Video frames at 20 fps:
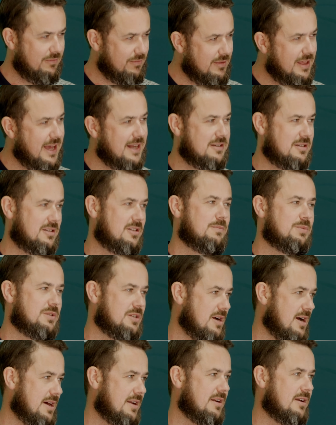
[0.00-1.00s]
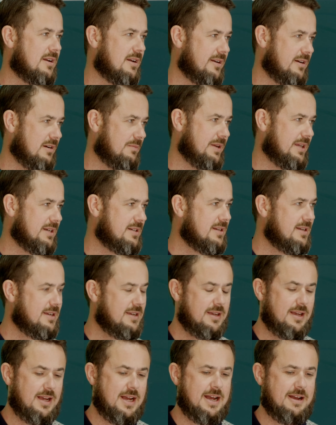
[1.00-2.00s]
that's subsided a little bit.
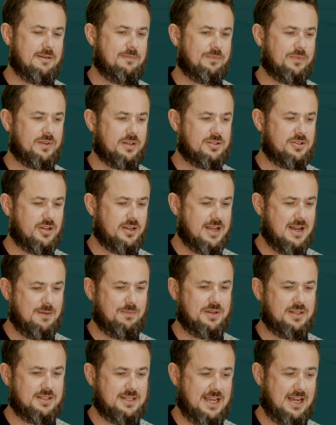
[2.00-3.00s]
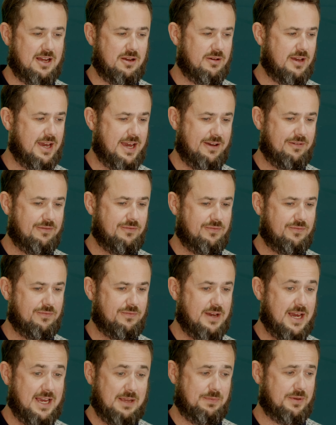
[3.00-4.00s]
So companies now have
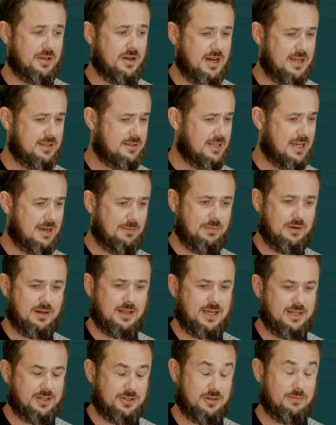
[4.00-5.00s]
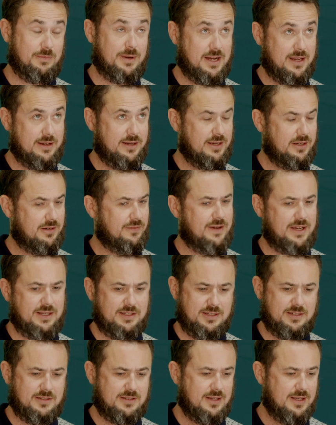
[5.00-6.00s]
APIs, application partner
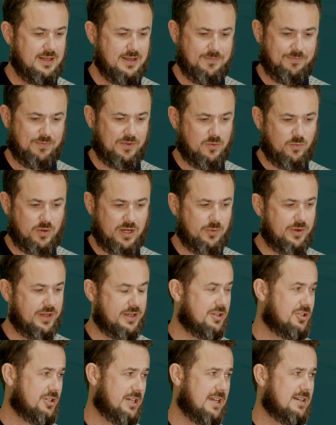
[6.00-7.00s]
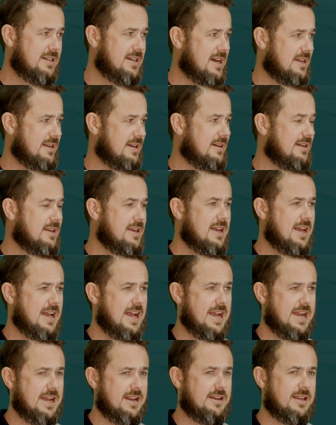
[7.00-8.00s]
interfaces, where we can share data,
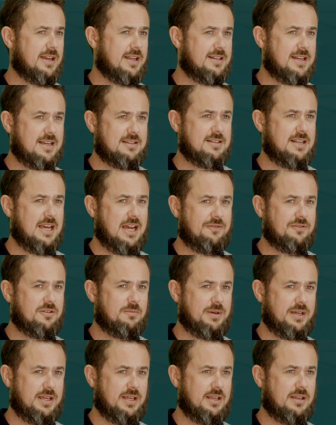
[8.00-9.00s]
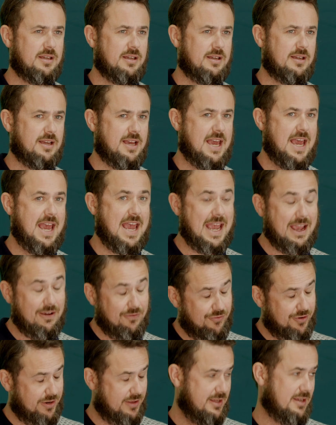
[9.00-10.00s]
and it doesn't have to be
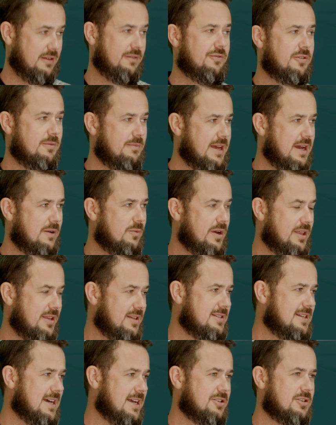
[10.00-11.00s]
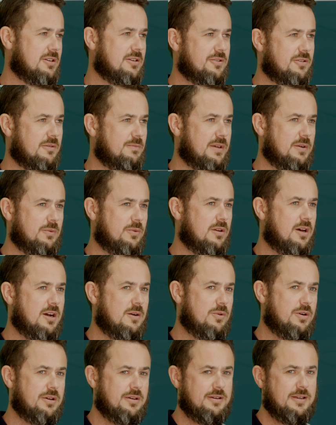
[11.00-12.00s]
everything from that weather station. It could be, well, I
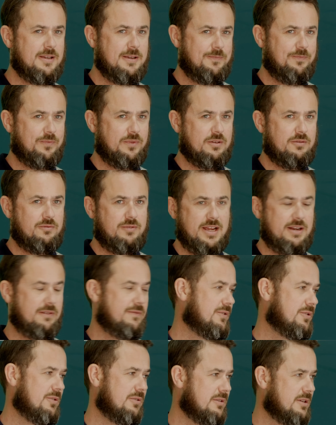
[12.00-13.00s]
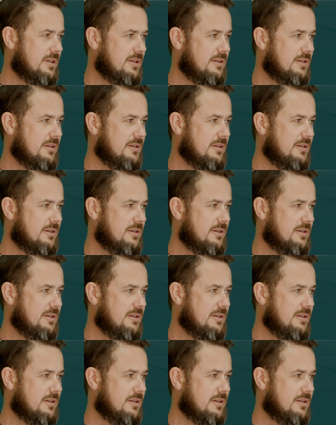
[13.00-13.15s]
want rainfall